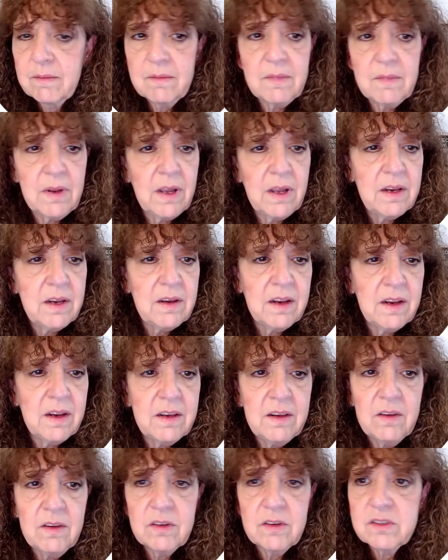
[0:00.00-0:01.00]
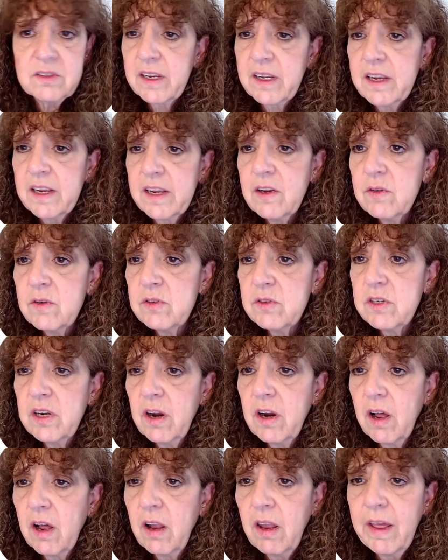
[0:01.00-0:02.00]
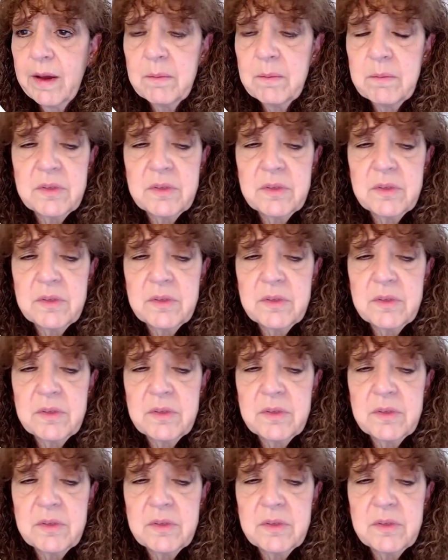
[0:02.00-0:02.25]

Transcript: I, it looks like I used it all up.